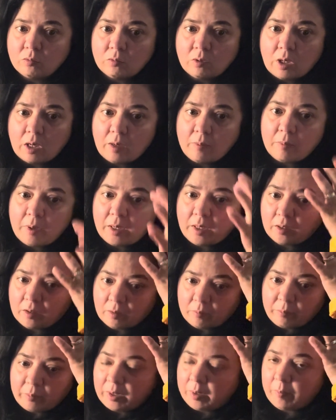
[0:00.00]
I make
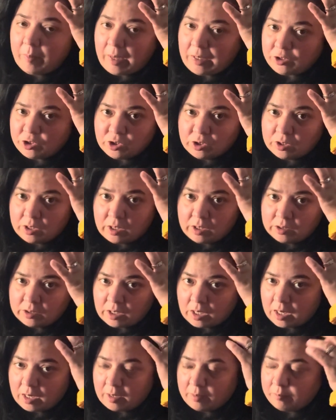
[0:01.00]
big batches at a
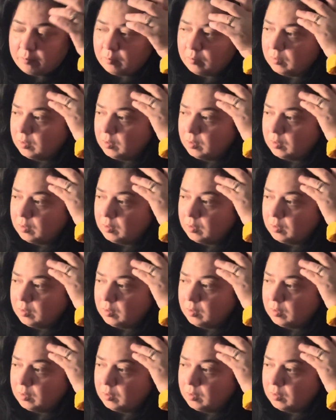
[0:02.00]
time,